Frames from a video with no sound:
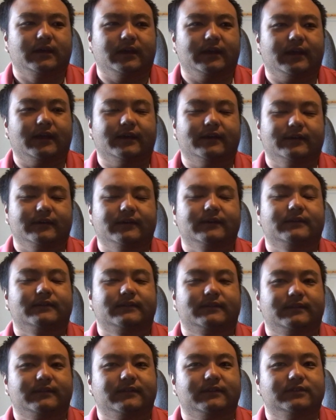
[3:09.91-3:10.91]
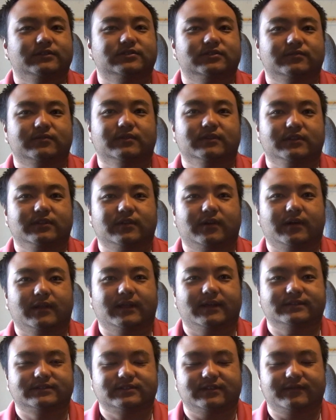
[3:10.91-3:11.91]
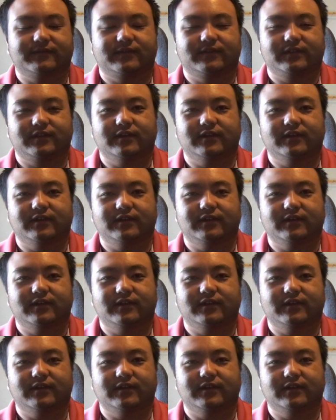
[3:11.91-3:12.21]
yeah, you should really know all that stuff.